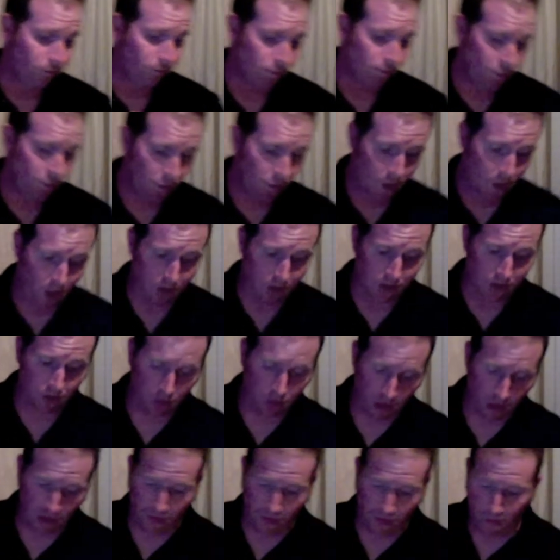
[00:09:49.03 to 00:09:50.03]
Also,
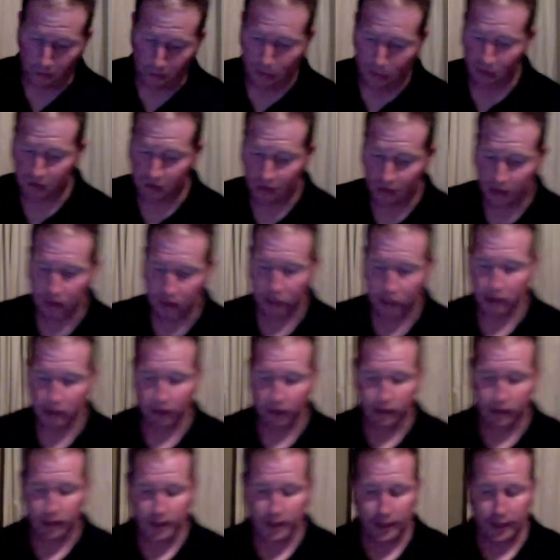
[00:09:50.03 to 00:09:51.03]
CrossFit builds an
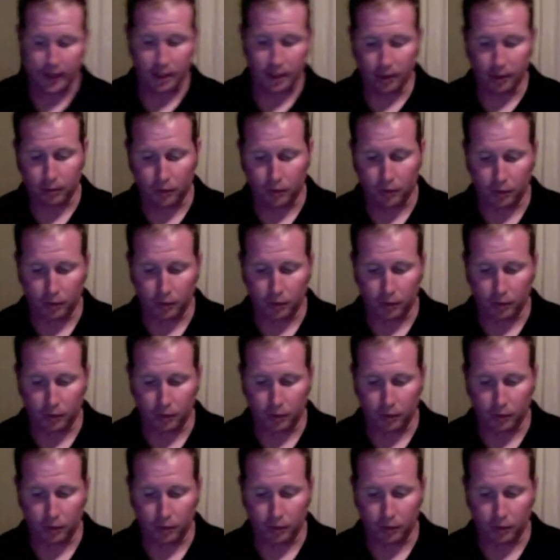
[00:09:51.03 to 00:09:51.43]
agility that helps